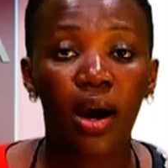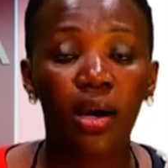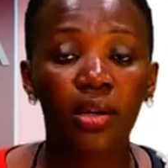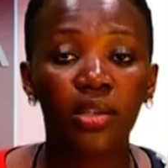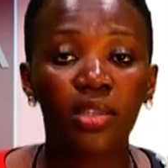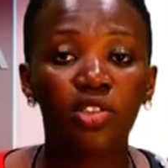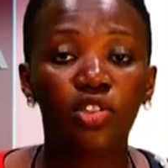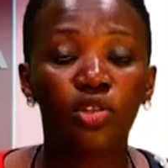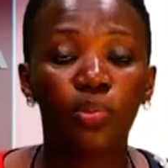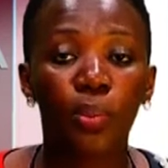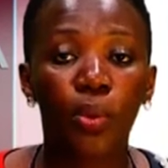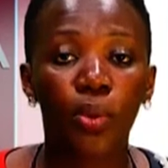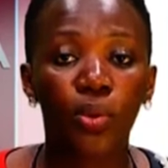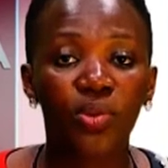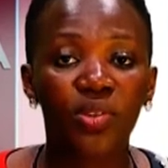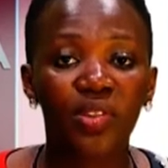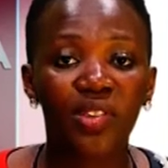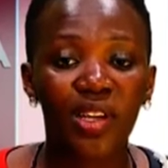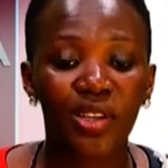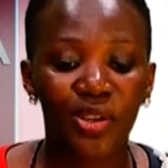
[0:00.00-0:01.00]
And in
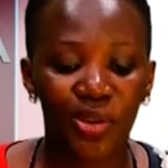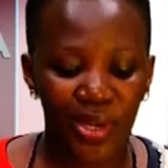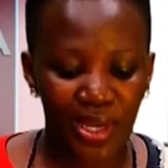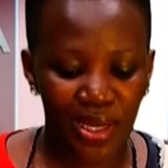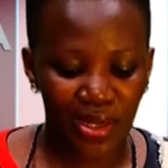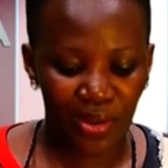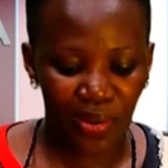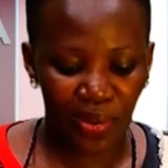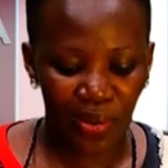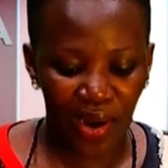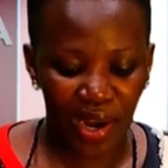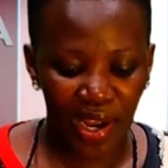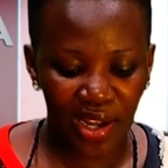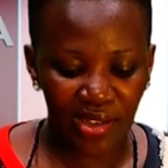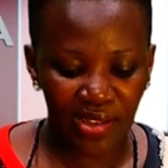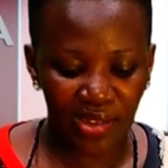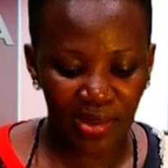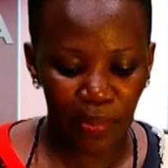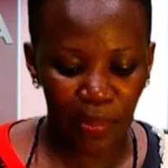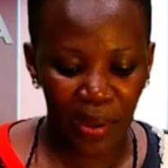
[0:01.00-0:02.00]
sports, Uganda
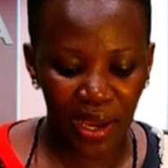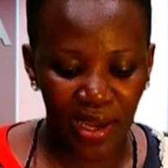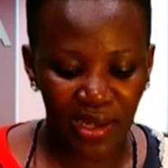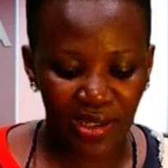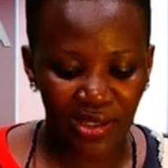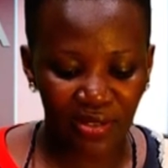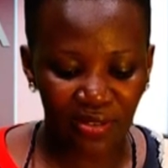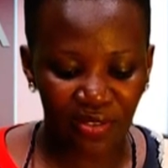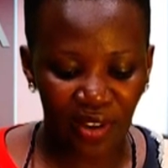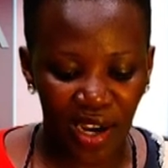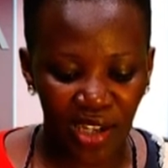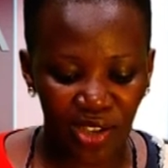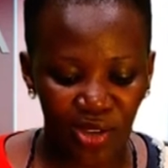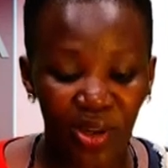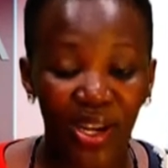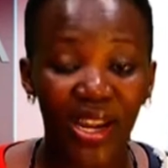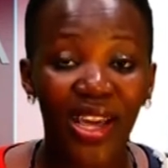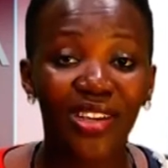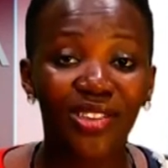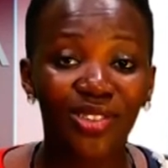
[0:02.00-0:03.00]
Cranes picked
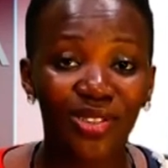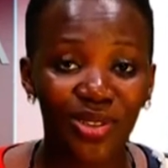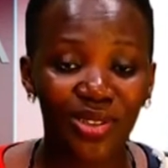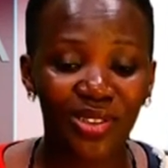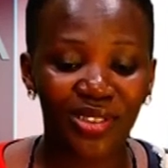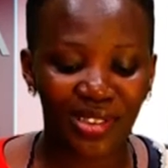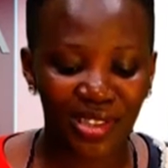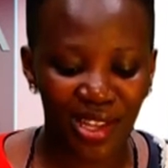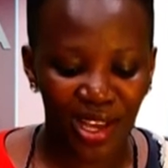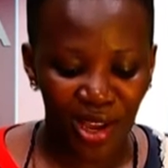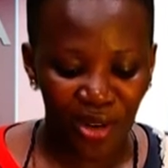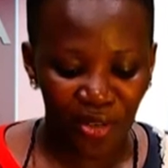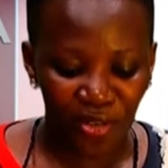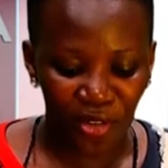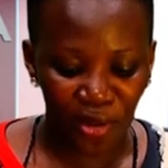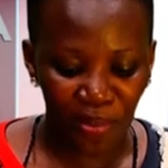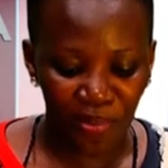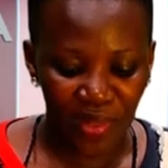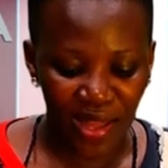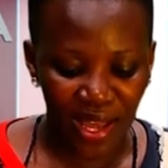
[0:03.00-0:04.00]
vital lessons
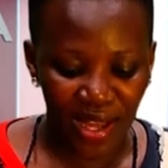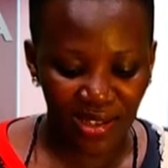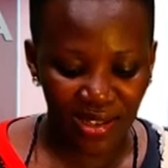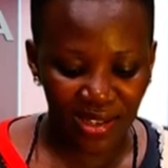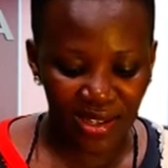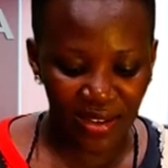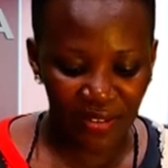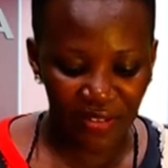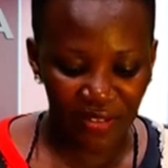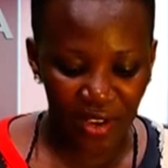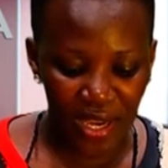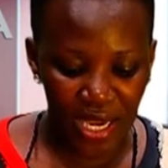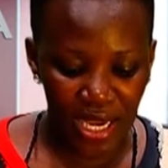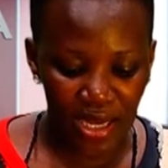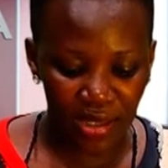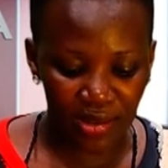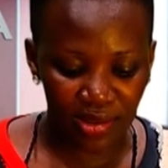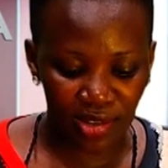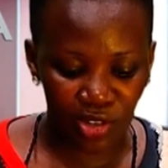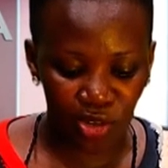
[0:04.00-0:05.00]
from their
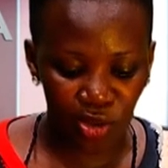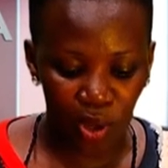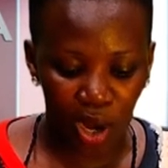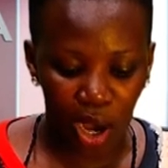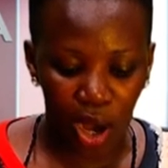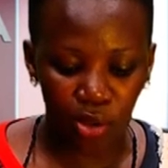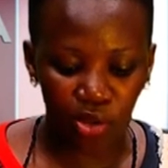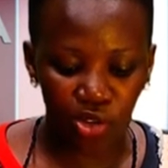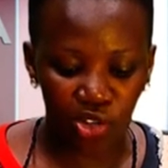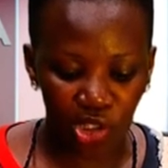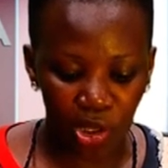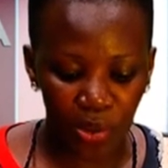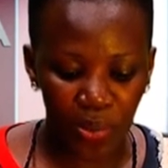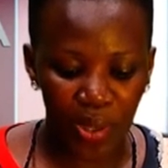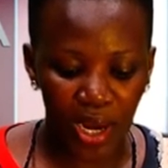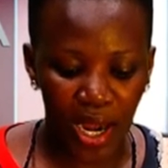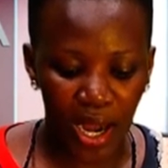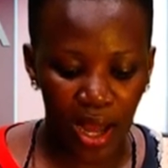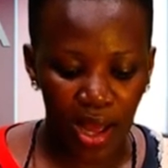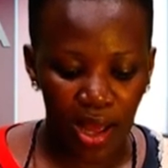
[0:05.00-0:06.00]
defeat to
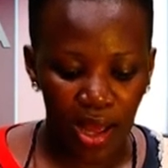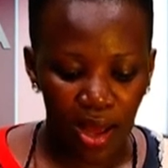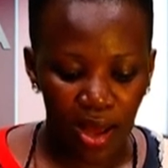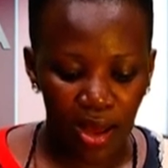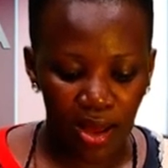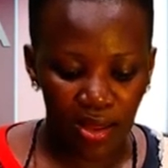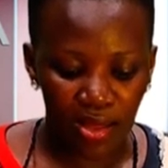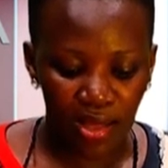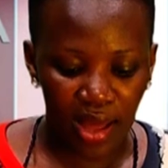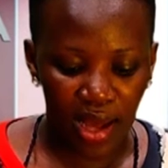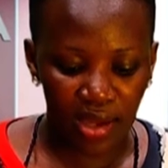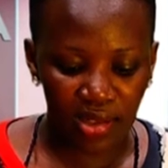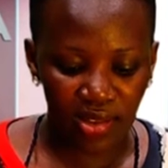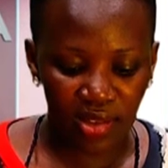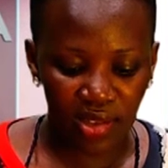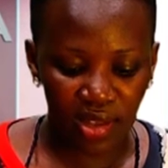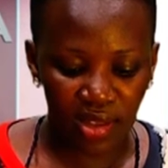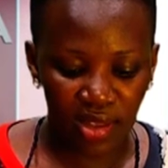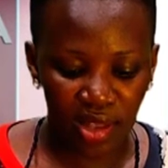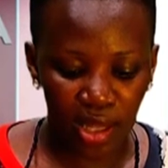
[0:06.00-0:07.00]
Algeria
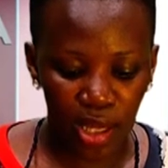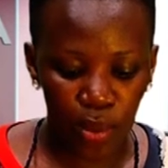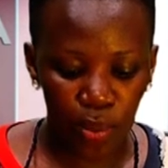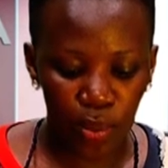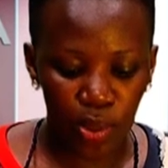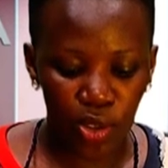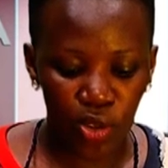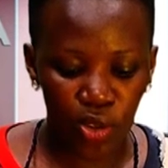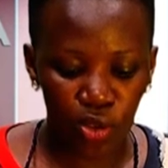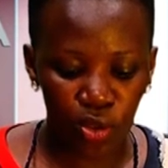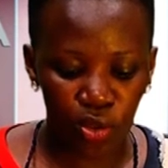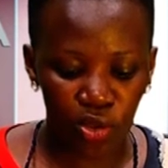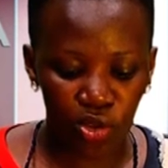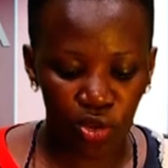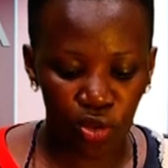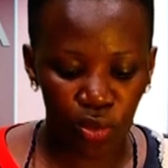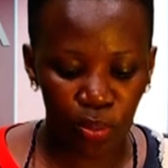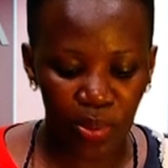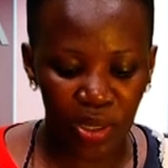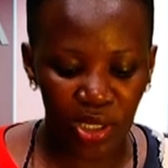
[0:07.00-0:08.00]
that they will
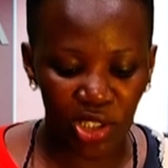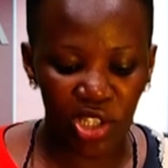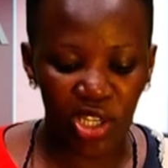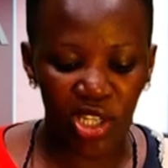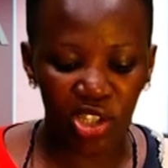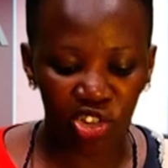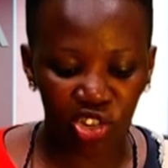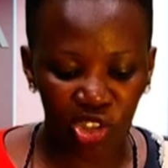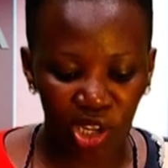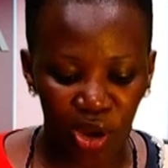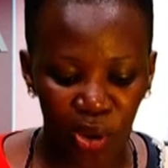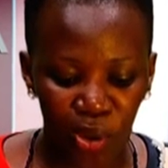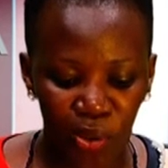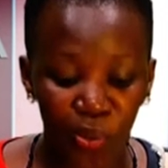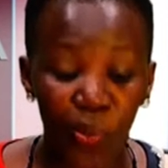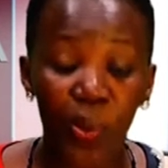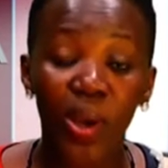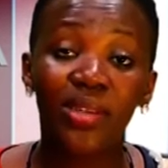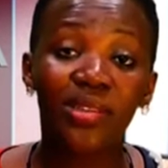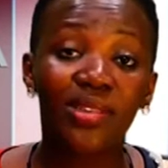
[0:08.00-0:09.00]
use to beat
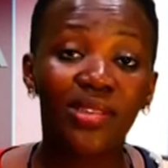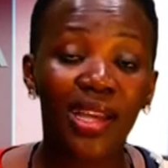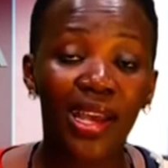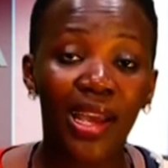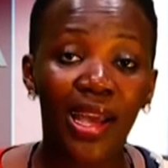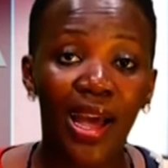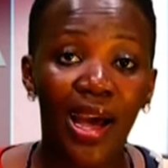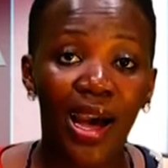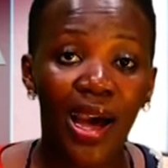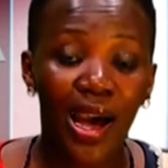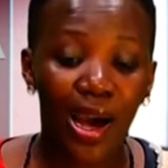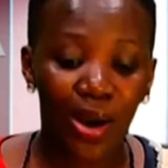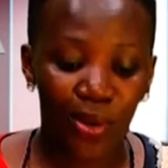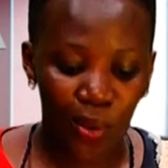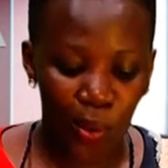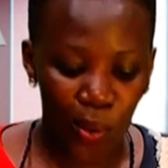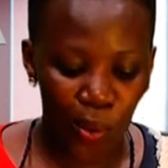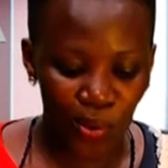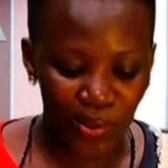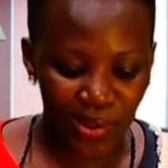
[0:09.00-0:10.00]
Niger on Wednesday,
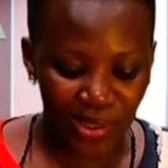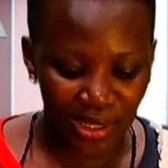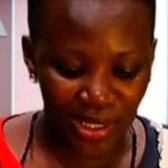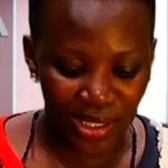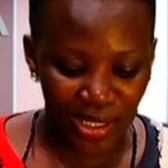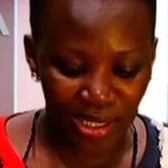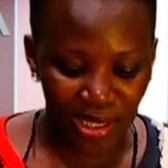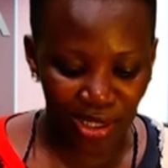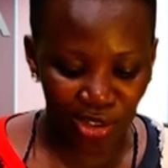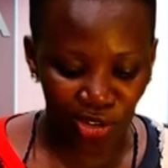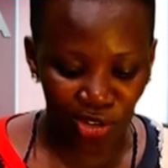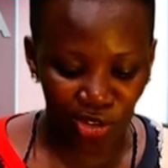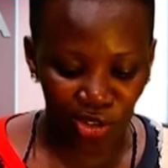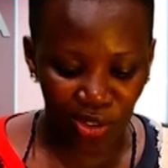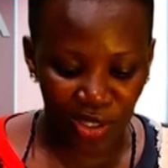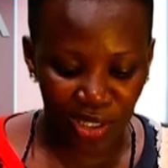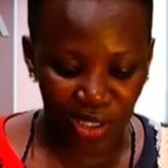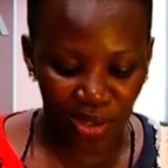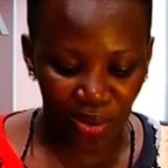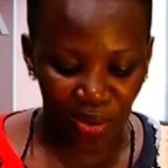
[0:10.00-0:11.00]
according
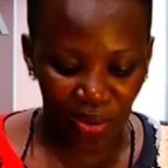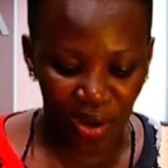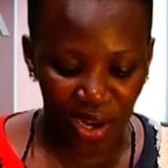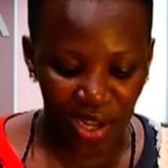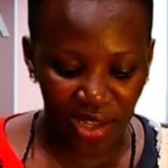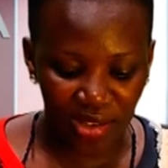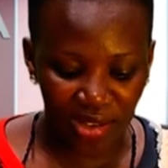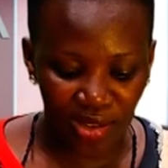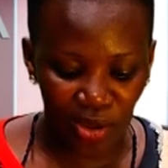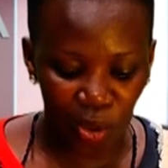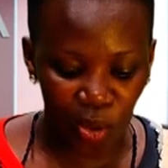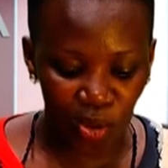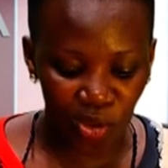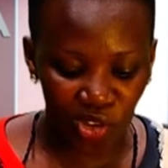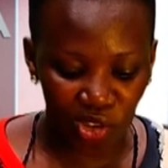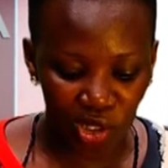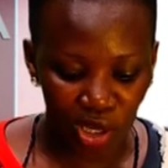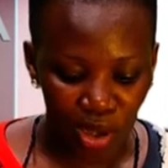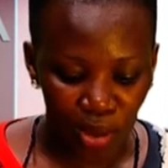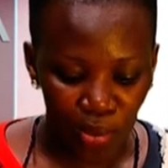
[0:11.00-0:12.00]
to Uganda Cranes
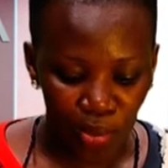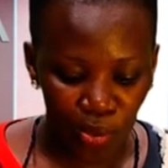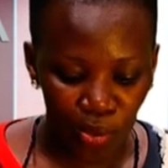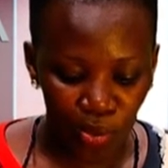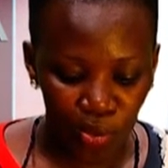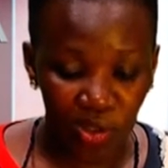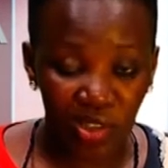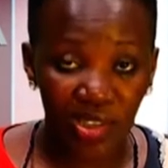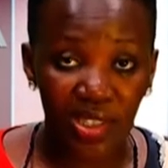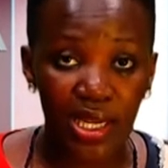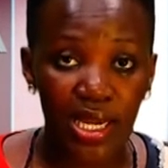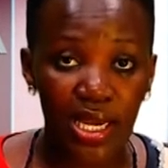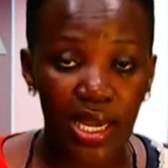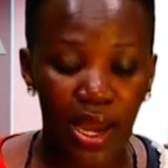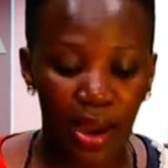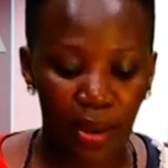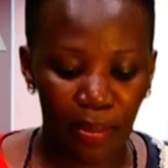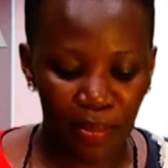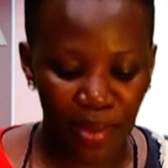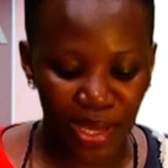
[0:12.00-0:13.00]
coach
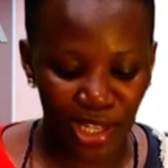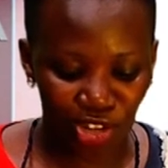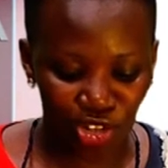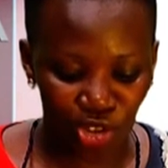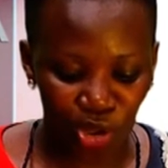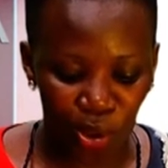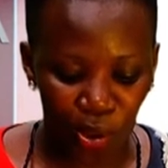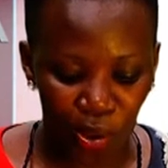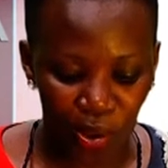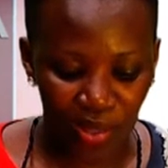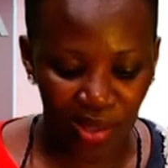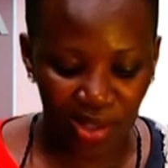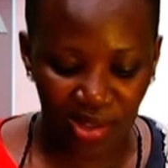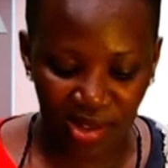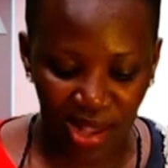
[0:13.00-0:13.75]
Mulitin Micho.